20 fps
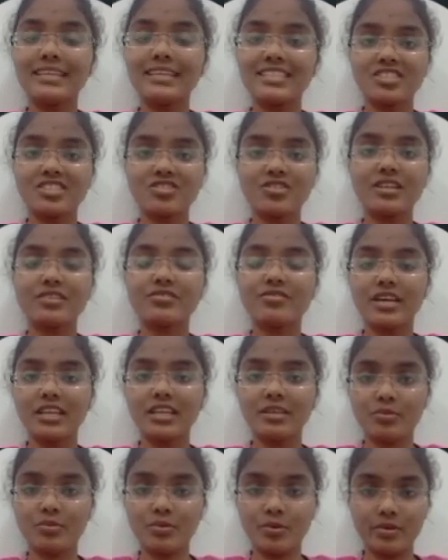industrial
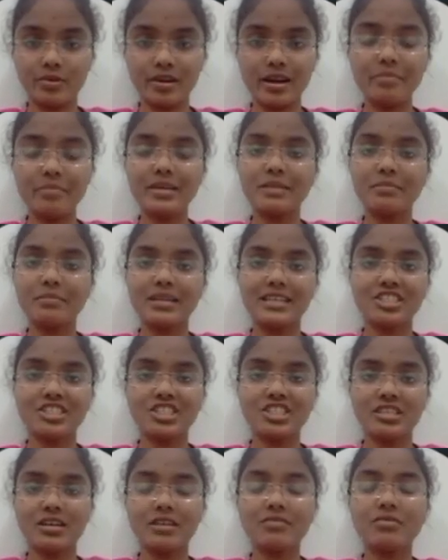training program in
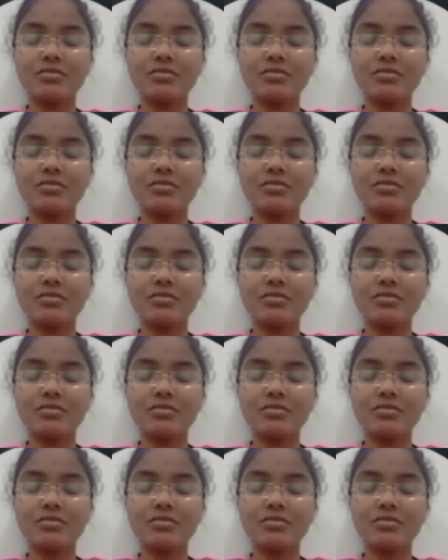Malaysia